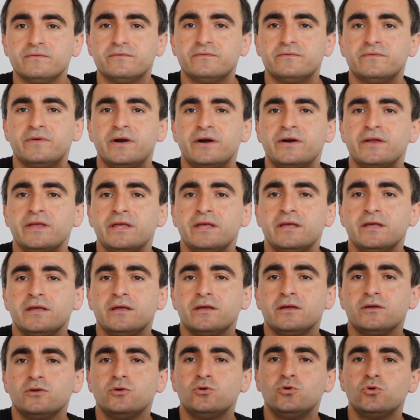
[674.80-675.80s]
very
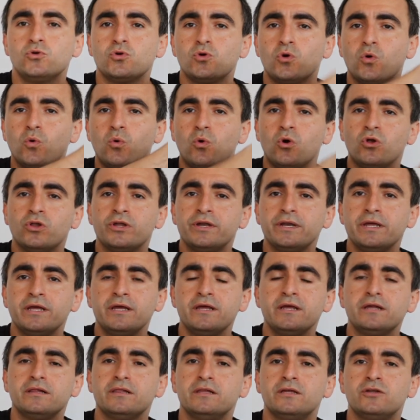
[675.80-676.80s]
good quality.
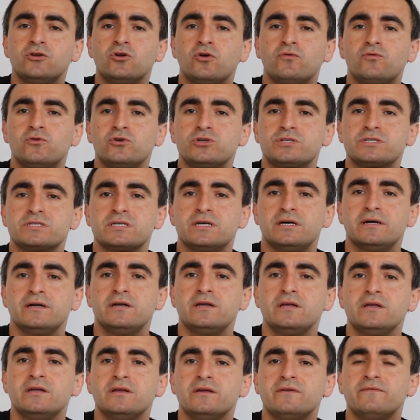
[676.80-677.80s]
Lenovo is a
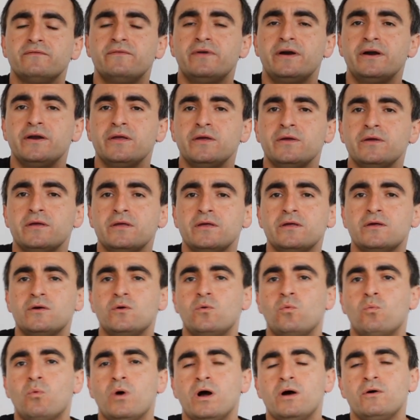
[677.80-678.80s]
very
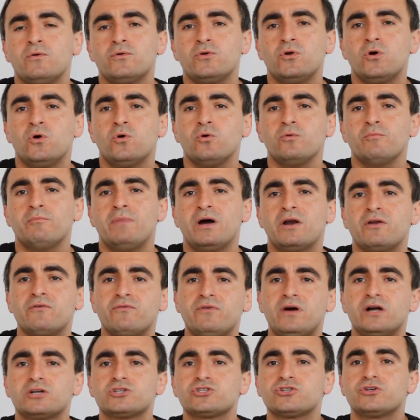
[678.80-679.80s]
well-known
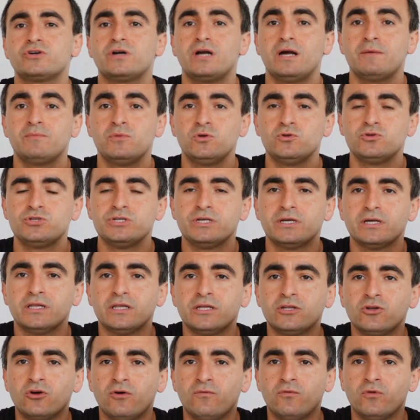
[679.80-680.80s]
manufacturer. I'm using a
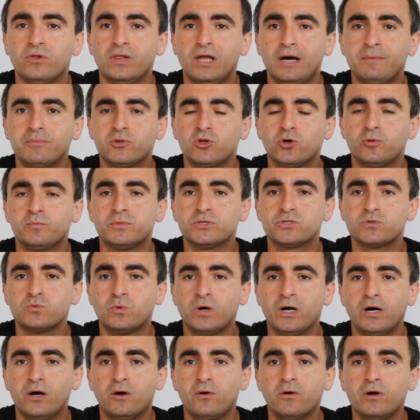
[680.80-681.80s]
Lenovo laptop as
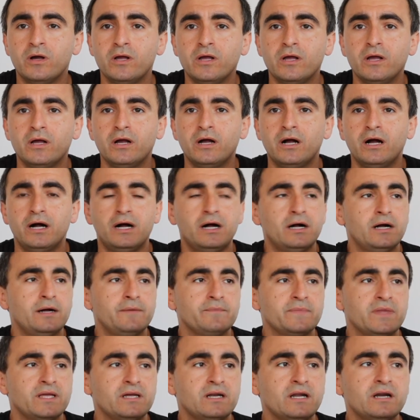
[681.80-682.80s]
well.
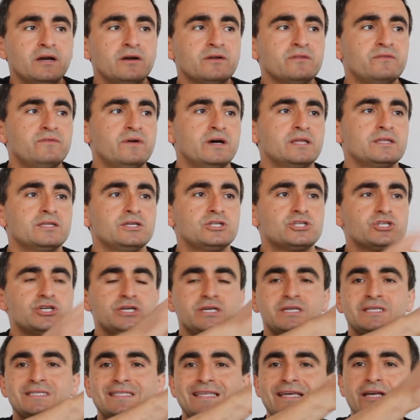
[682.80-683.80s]
Um, another advantage
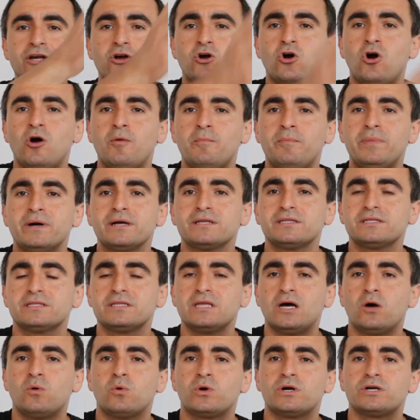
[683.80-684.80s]
is the compact
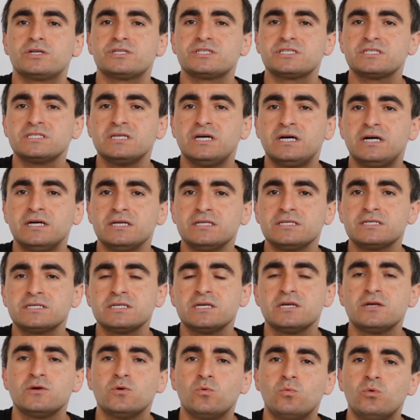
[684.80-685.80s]
tower size,
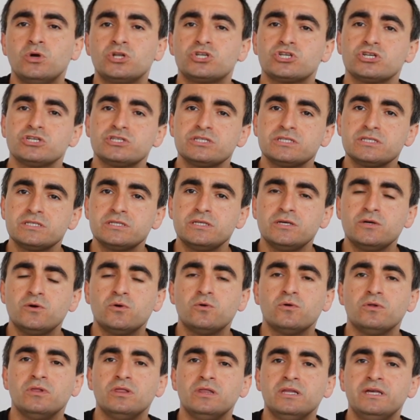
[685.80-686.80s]
which
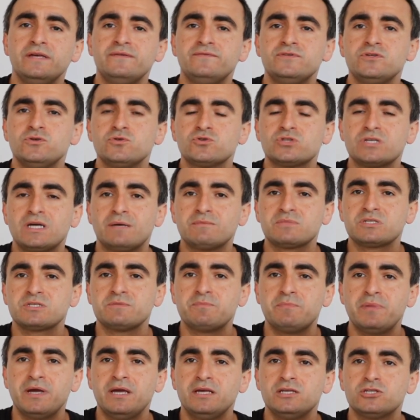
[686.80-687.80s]
still leaves you some
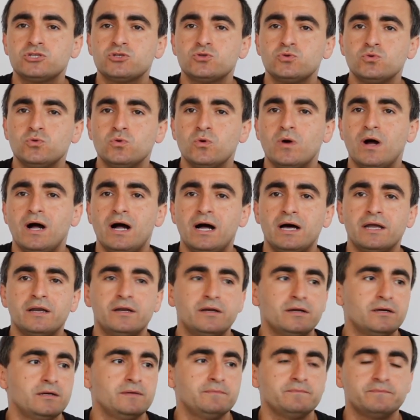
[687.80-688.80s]
space to add
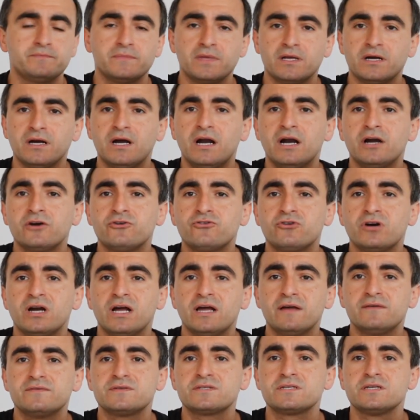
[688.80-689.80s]
um, hard
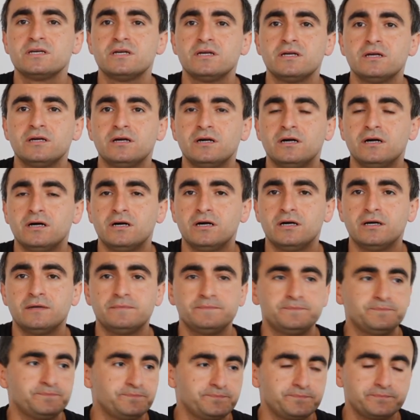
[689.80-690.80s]
drives,
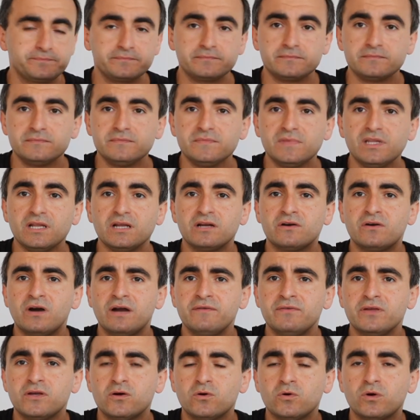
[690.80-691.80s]
um,
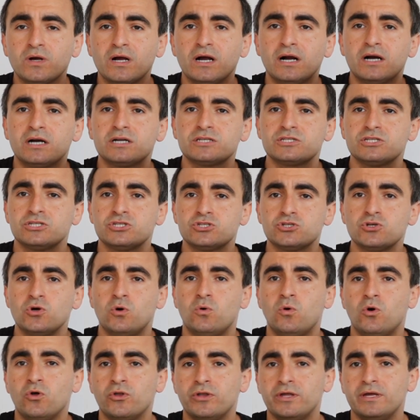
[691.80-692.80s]
graphical cards and
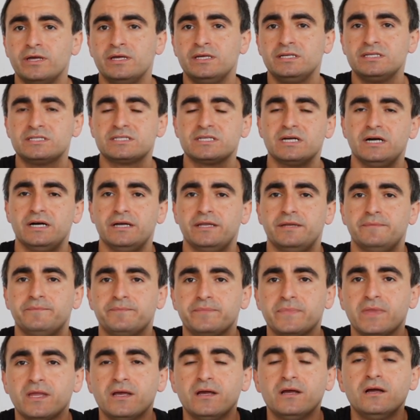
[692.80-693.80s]
so on inside.
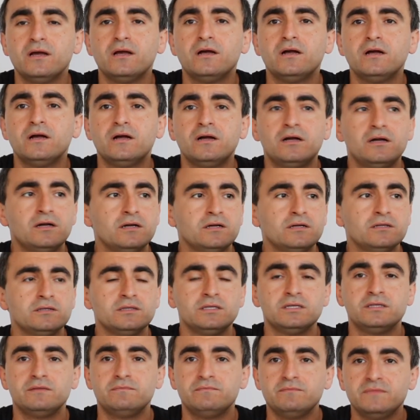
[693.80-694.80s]

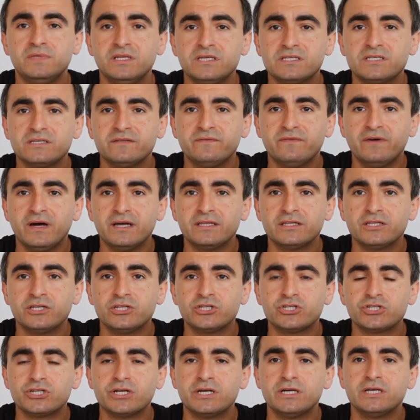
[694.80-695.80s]
The
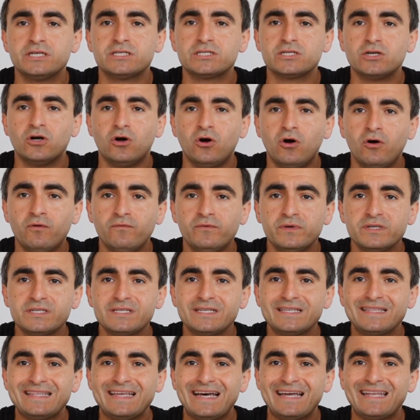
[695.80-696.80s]
disadvantage is
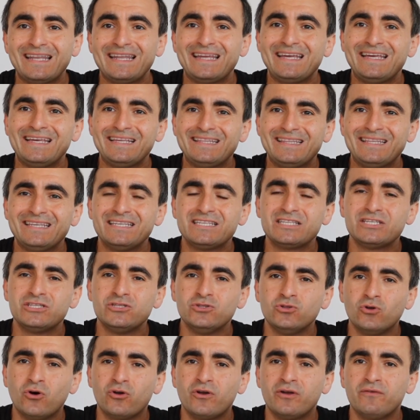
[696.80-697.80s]
obviously that it is
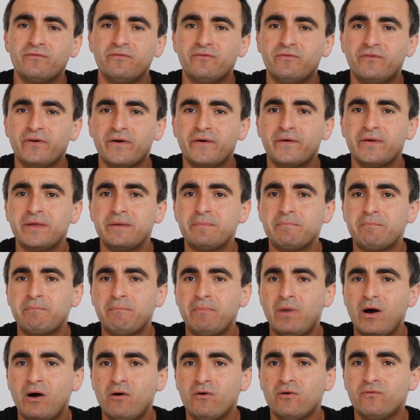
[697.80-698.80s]
not a very
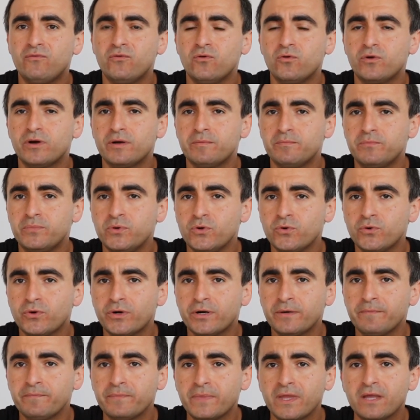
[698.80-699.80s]
powerful
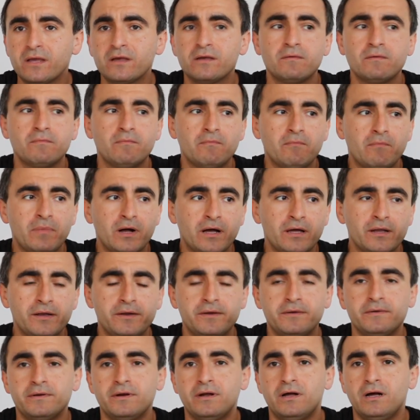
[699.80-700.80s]
computer, but
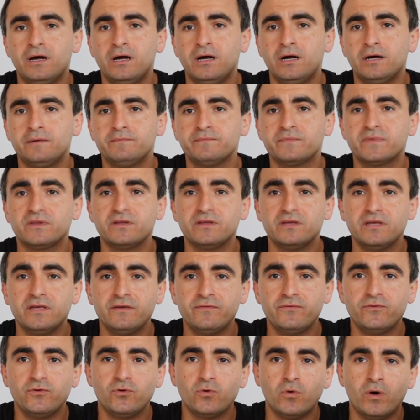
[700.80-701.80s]
um,
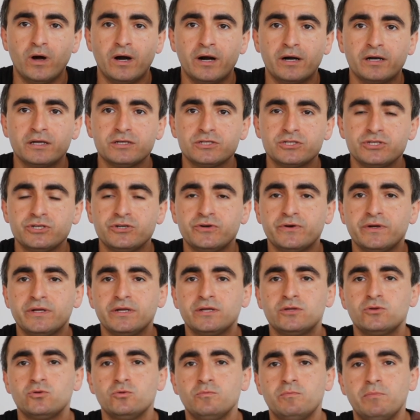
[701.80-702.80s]
if you are considering
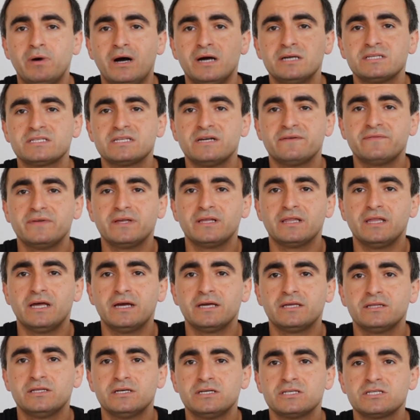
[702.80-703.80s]
to buy something
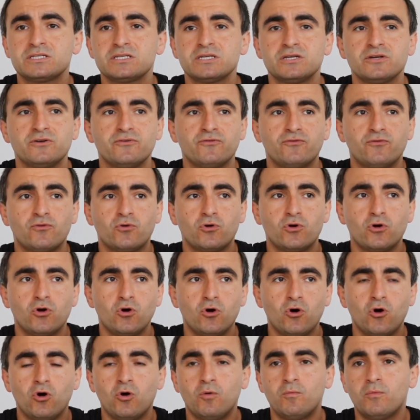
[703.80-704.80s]
like this for
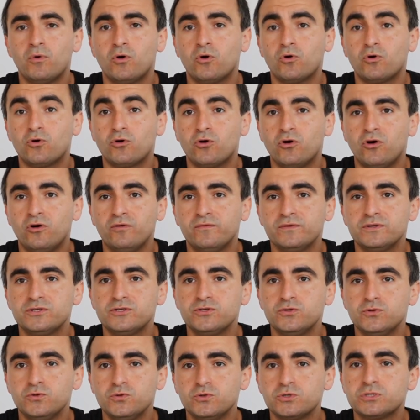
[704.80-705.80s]
home or
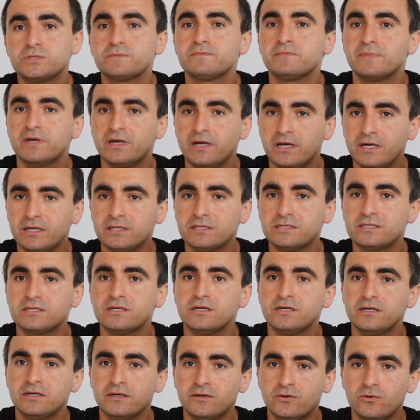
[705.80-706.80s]
office use, it's
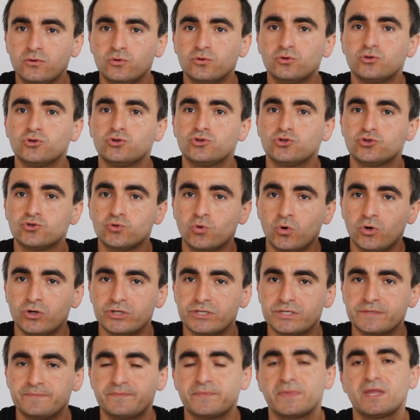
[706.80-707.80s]
a good
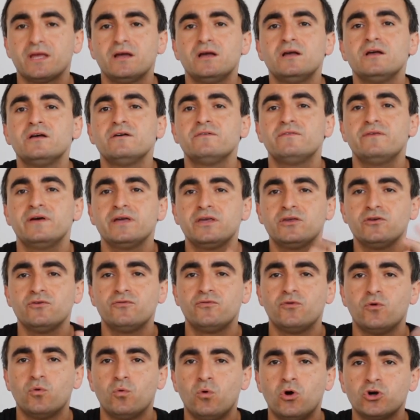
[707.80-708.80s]
choice. Thank you
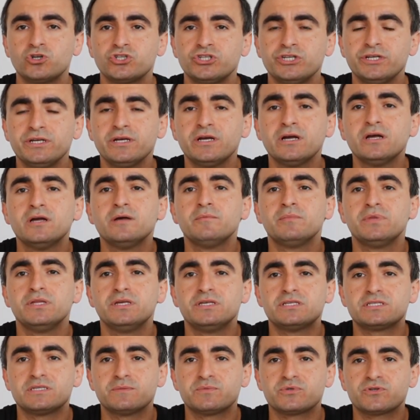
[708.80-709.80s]
for watching,
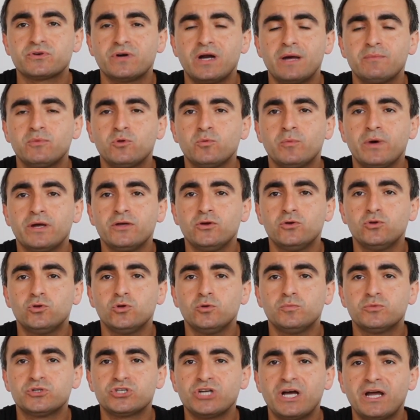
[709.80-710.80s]
please subscribe to my
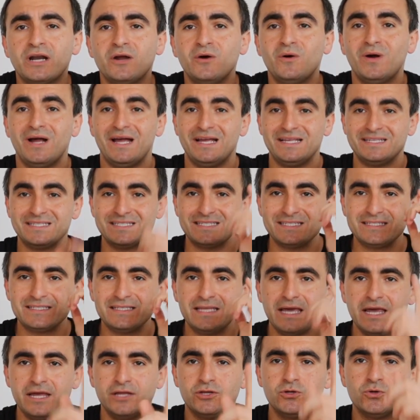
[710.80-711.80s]
YouTube channel and
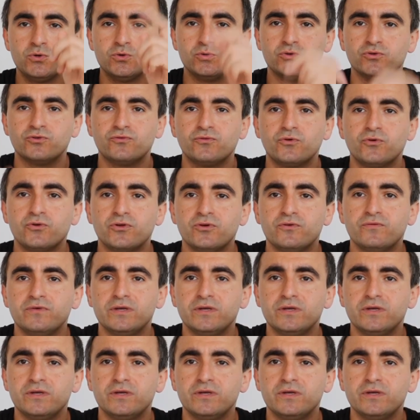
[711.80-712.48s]
stay tuned for new